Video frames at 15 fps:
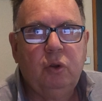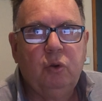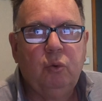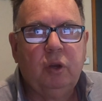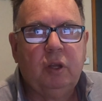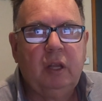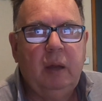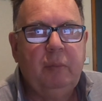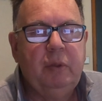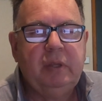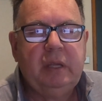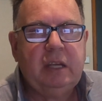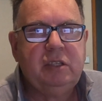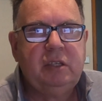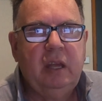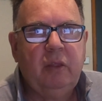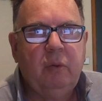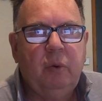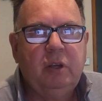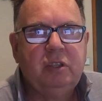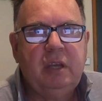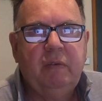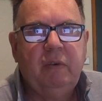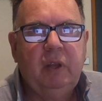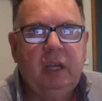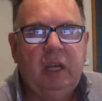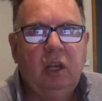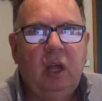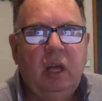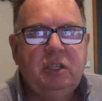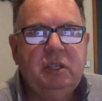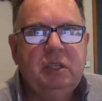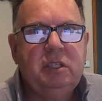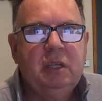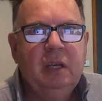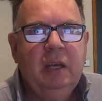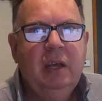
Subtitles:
or a club that doesn't otherwise have a liquor license.